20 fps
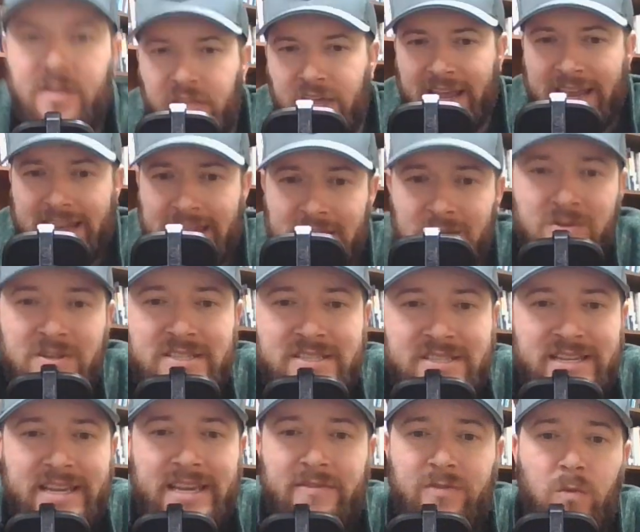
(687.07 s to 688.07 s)
they didn't
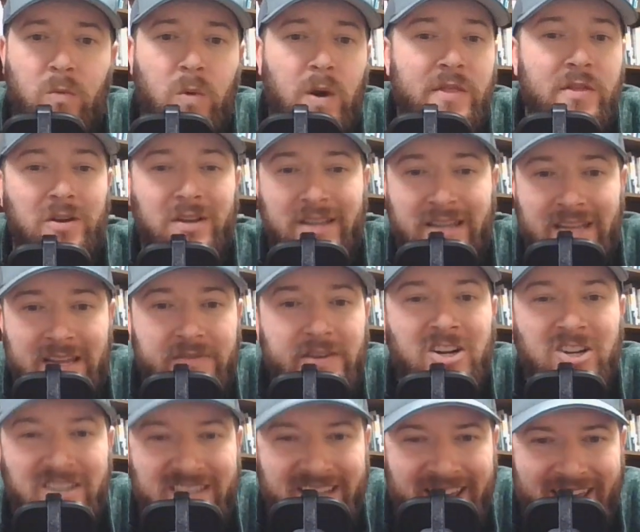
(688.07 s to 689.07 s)
receive, whether
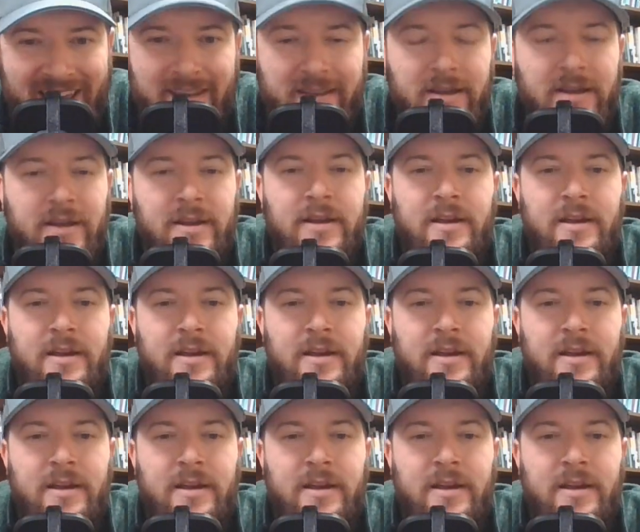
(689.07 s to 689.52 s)
living or dead,